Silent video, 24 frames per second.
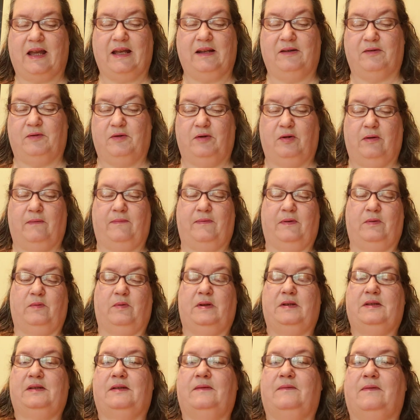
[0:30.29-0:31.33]
I don't know if it
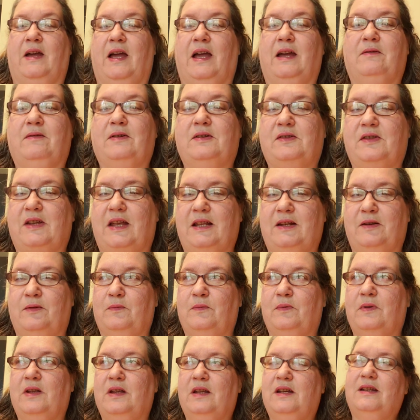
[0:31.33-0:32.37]
was the virus. I don't